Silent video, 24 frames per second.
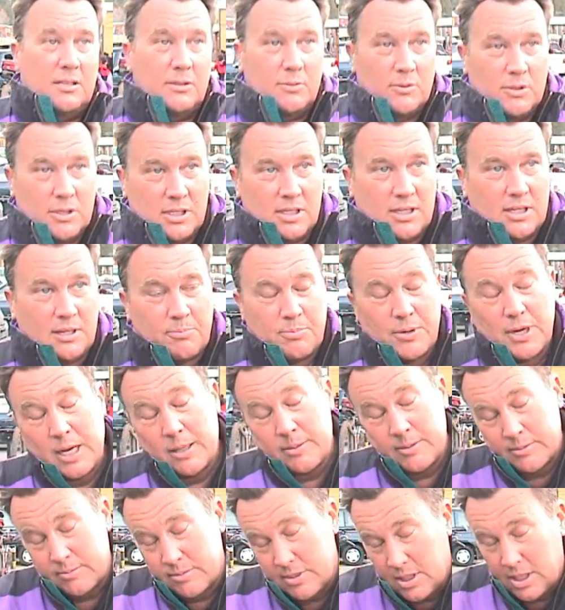One of the
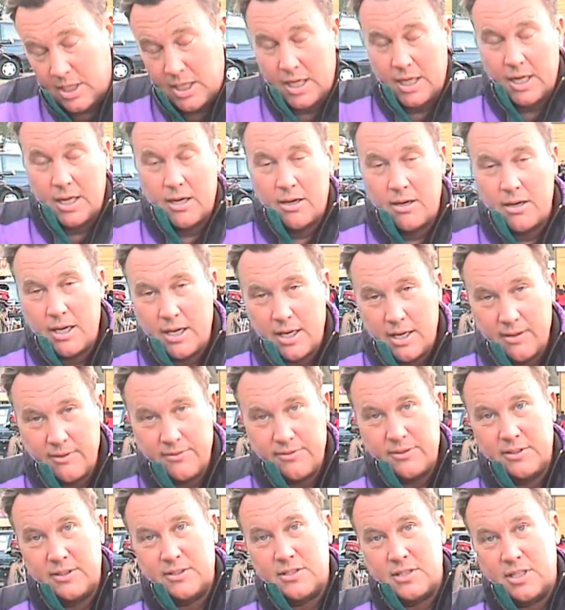problems that I now
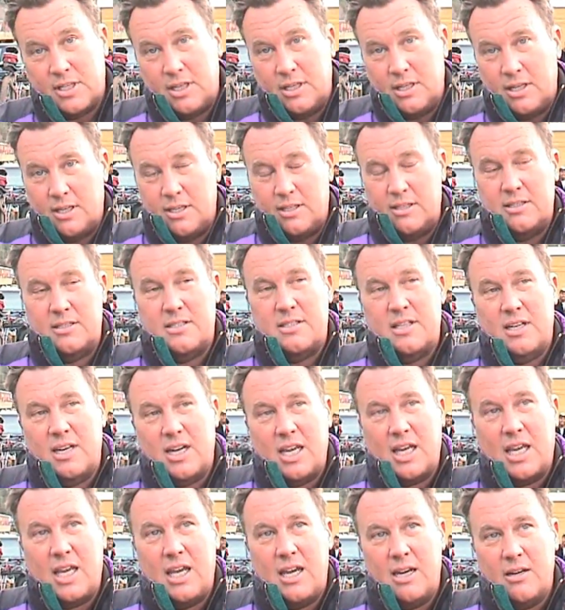have in skiing is that
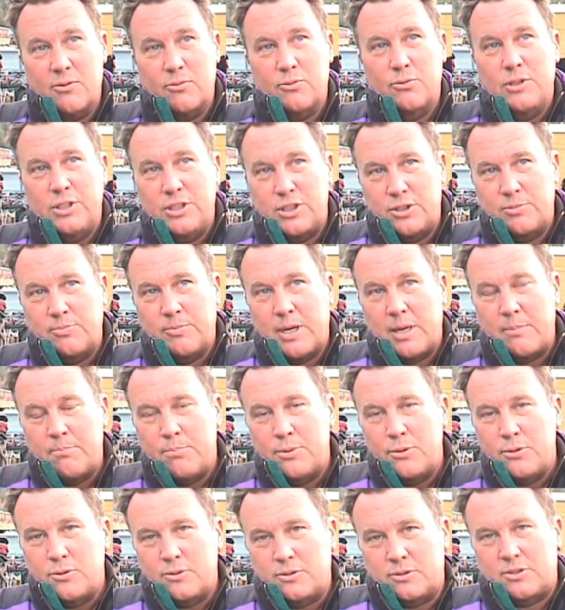I can't reach my
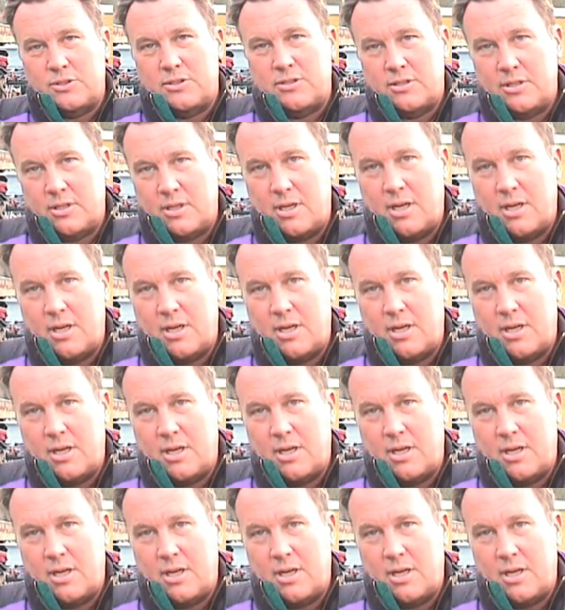boots,